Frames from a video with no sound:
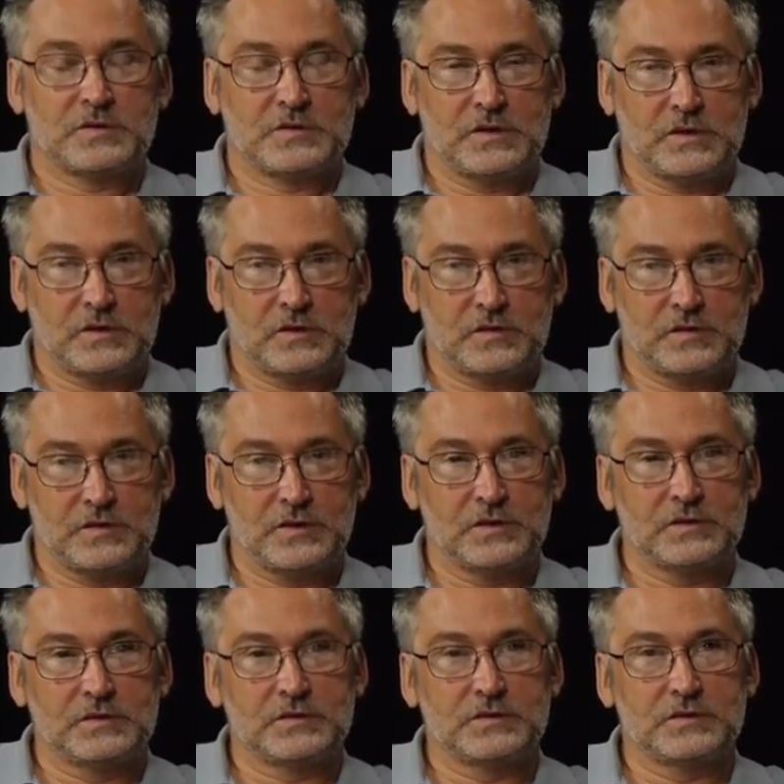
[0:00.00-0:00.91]
that
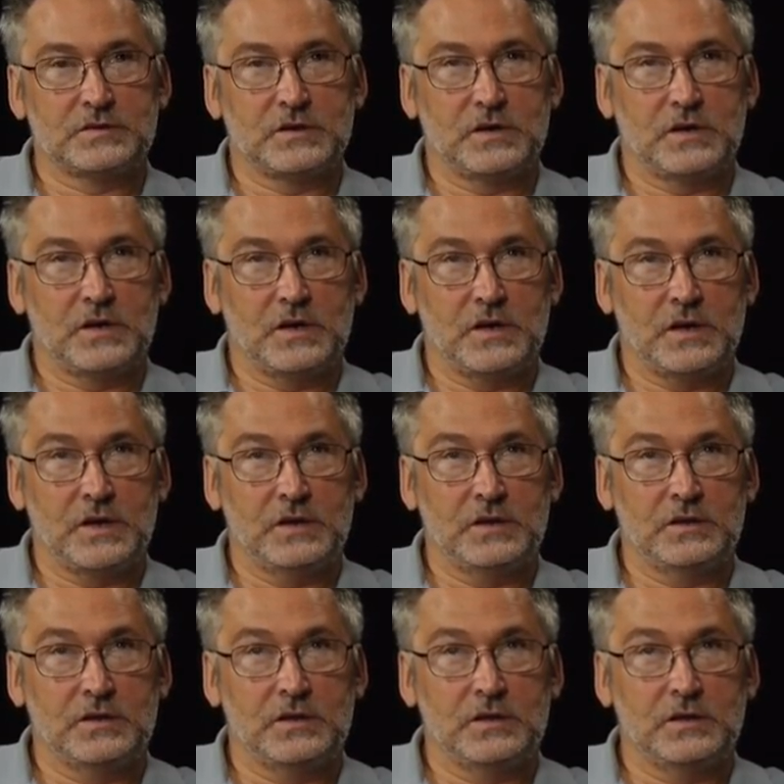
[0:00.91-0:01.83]
since
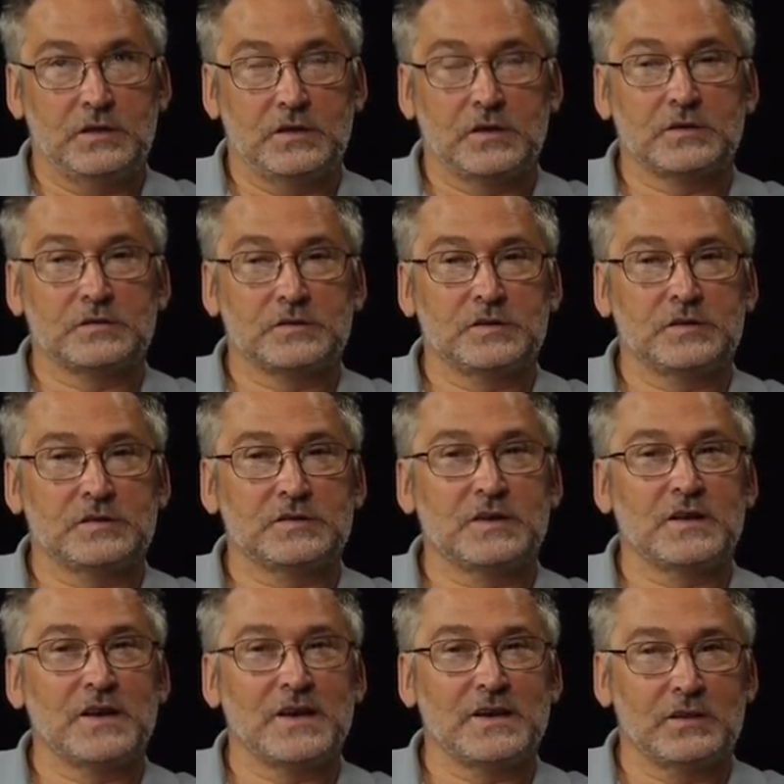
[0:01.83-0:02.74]

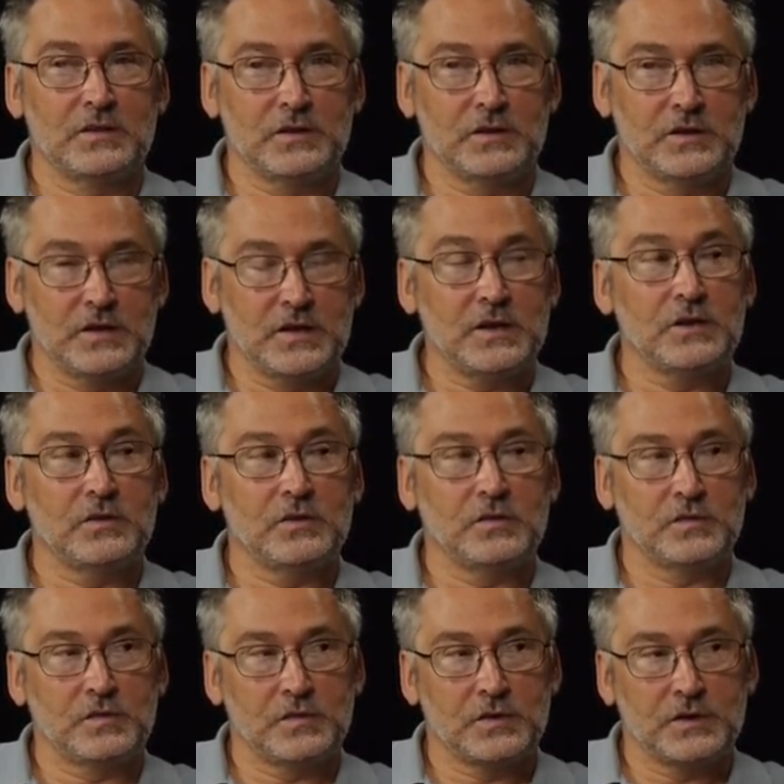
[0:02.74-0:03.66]

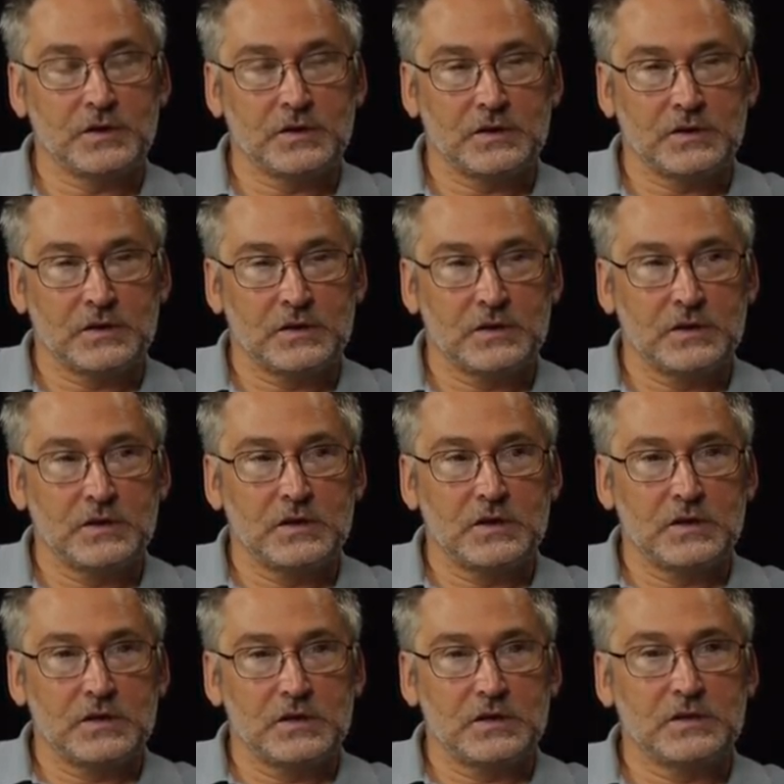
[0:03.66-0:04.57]
1983,
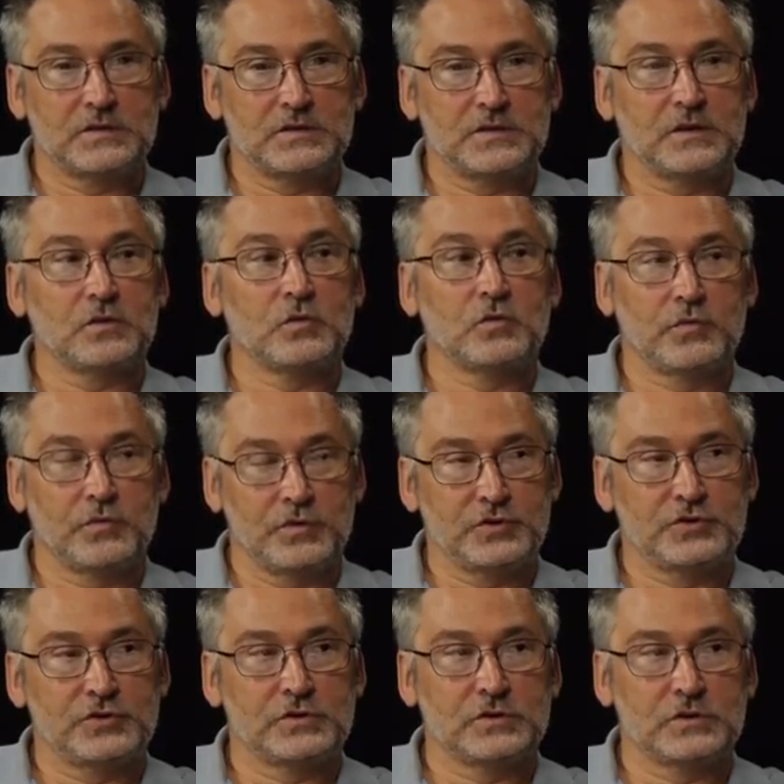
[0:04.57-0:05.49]
it's an
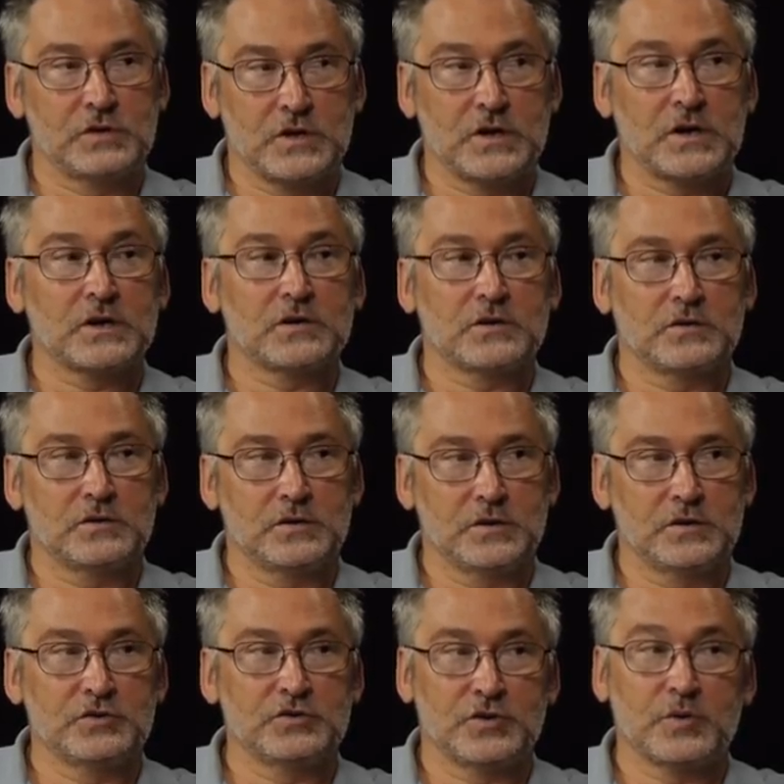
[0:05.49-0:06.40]
official drug
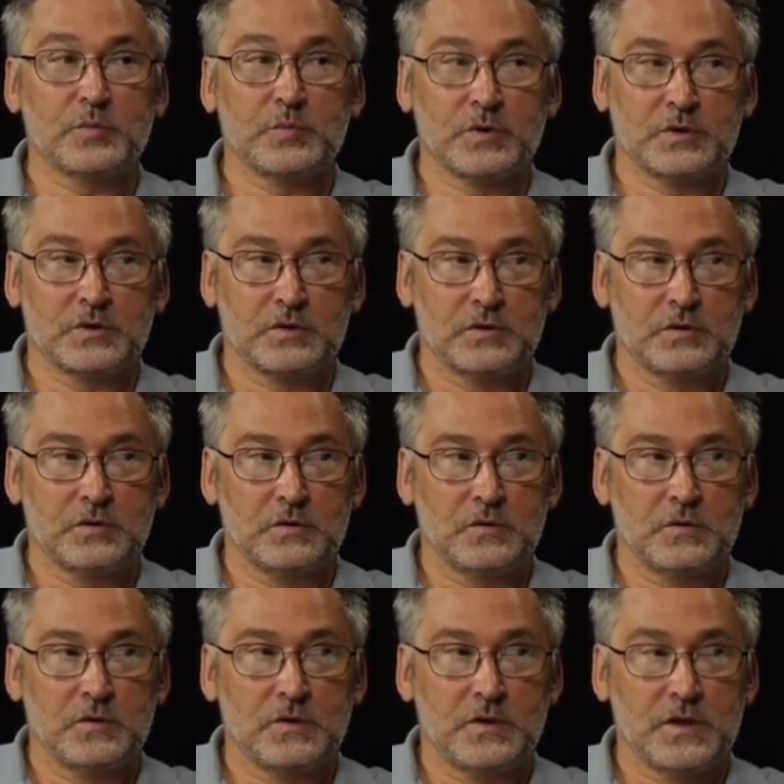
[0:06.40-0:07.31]
in Japan,
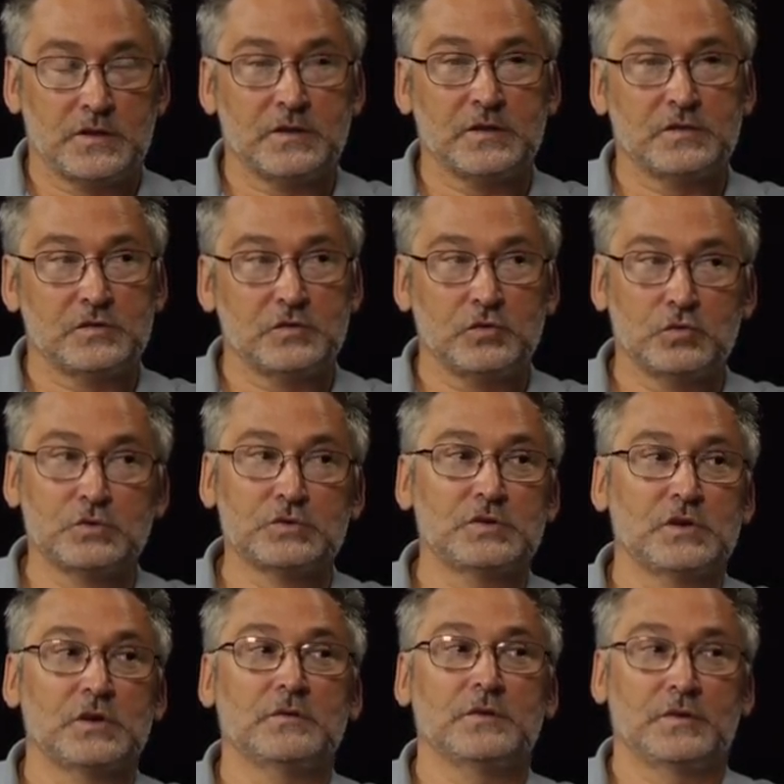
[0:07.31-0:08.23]
and it's
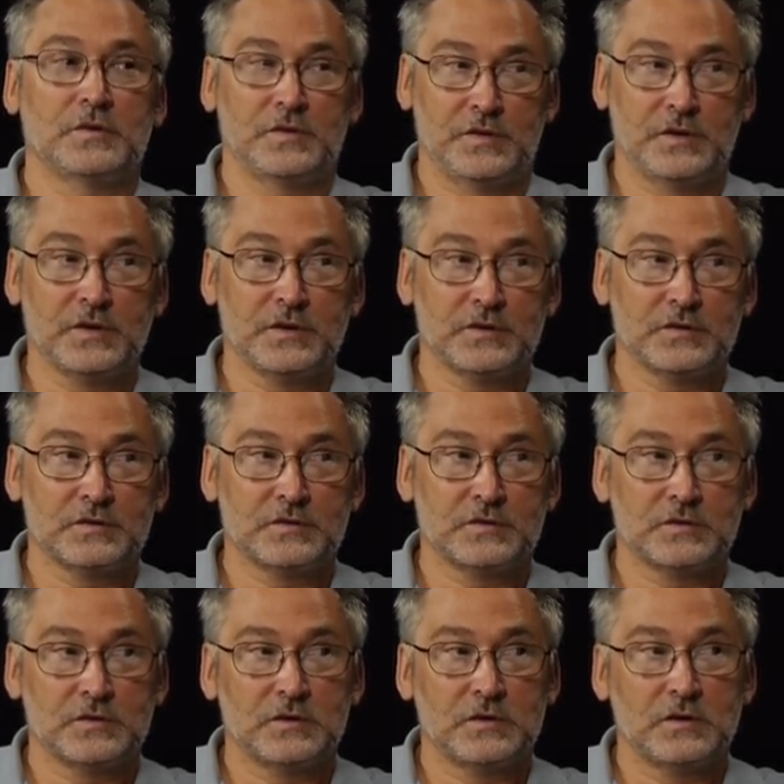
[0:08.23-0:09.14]
used ever
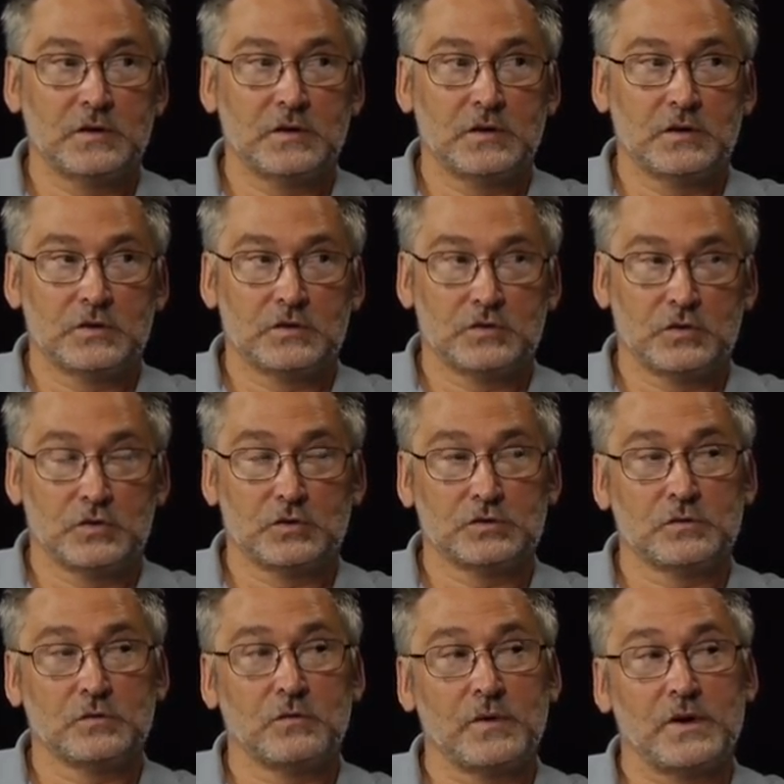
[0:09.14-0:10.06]
since. So
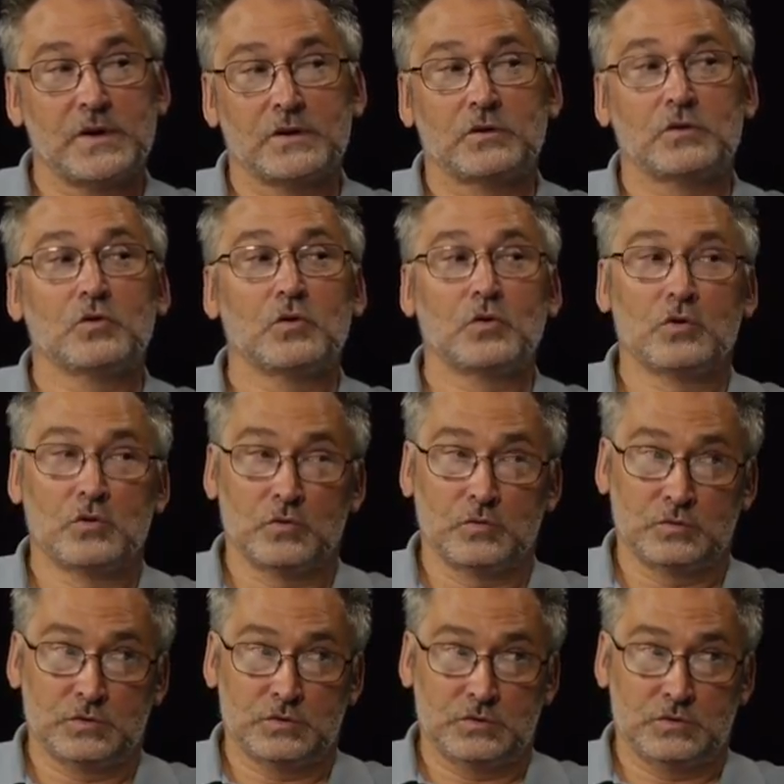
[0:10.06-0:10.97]
the world
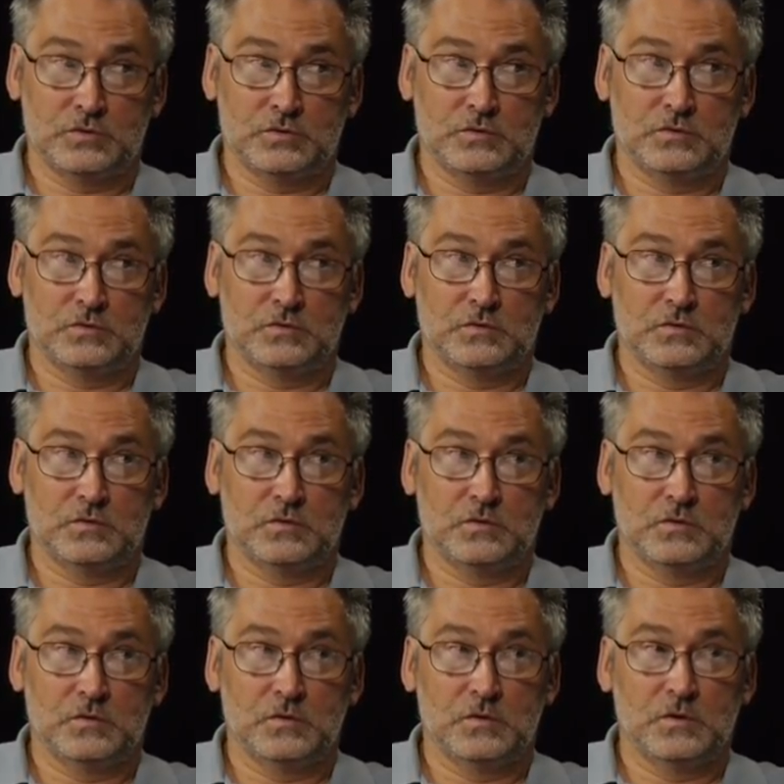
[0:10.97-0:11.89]
knows.
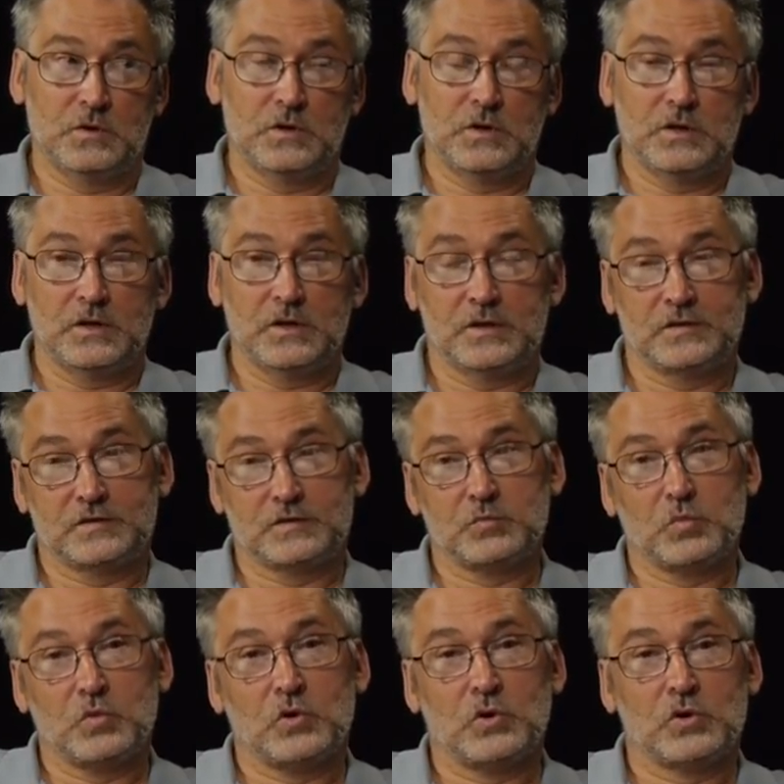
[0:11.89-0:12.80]
It's
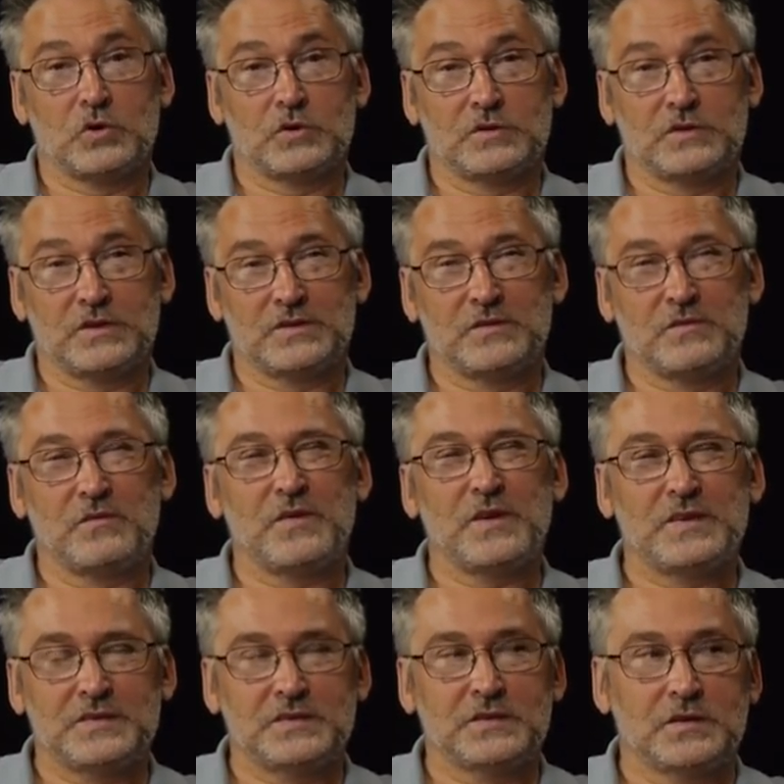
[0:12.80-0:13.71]
more that the
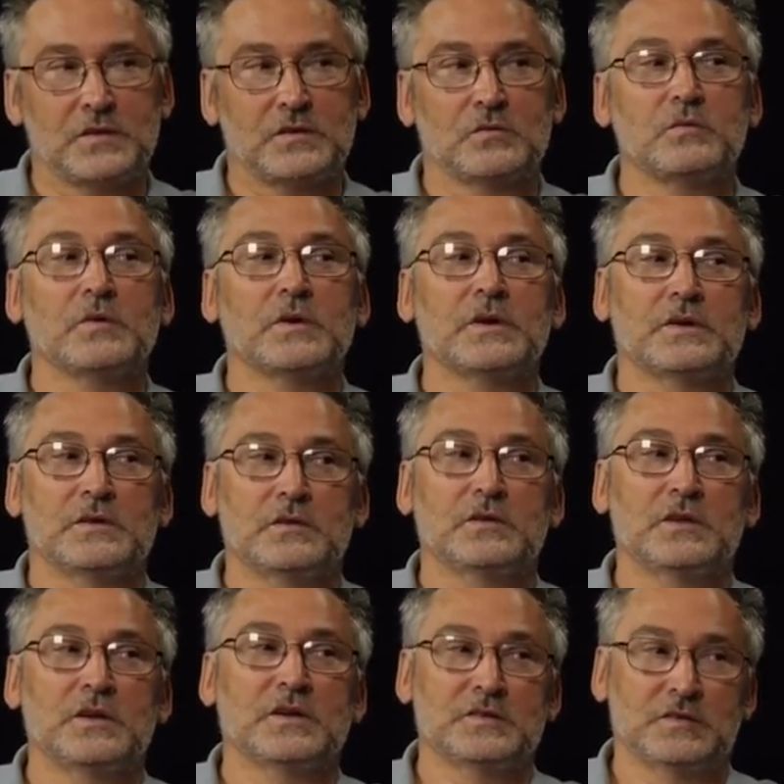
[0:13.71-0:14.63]
Western world
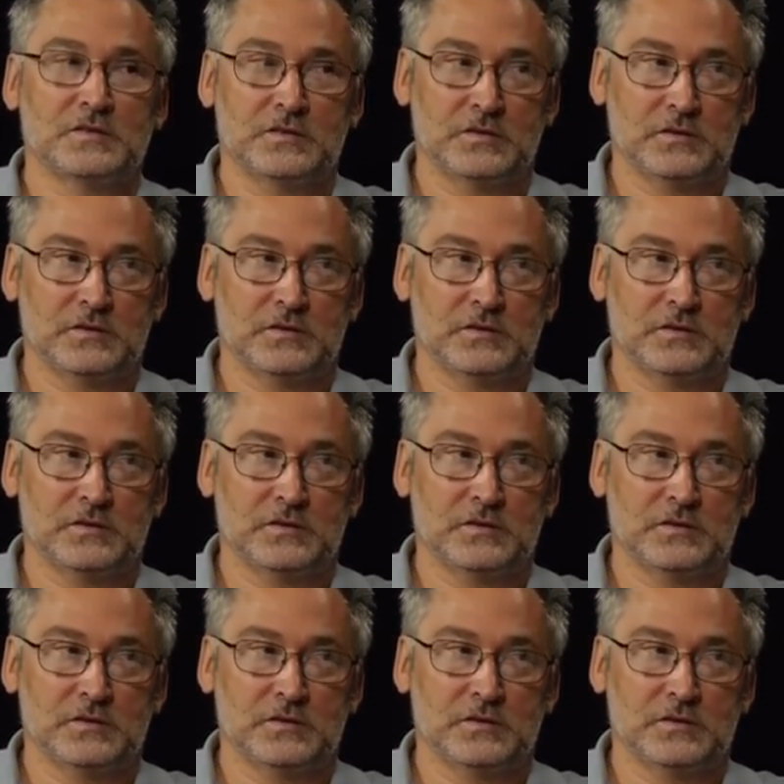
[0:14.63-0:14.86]
doesn't.